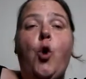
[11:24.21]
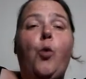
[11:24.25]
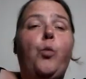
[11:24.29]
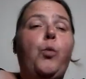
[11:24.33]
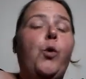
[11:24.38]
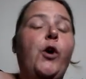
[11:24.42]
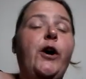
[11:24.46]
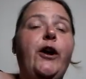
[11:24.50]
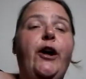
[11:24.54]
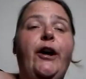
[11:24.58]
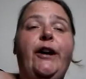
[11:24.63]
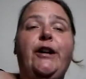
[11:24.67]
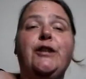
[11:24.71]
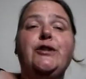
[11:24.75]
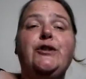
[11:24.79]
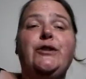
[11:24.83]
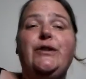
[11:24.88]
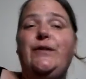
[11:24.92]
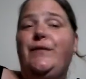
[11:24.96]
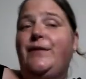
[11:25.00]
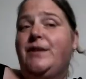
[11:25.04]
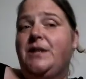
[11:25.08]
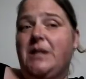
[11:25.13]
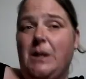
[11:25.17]
what I can
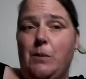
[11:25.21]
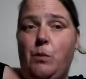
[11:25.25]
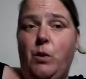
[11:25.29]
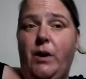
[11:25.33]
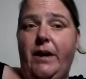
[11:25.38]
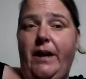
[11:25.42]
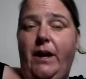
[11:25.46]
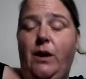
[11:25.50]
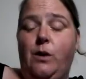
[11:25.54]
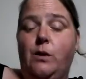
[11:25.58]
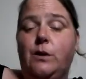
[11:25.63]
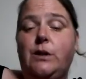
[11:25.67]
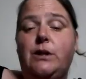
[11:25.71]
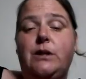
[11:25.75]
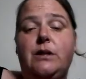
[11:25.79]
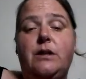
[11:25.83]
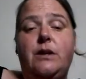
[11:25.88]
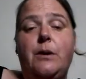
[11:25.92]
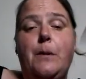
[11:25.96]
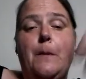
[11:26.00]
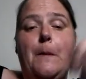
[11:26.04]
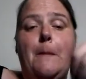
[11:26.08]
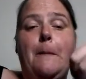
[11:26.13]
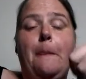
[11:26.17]
do for someone else.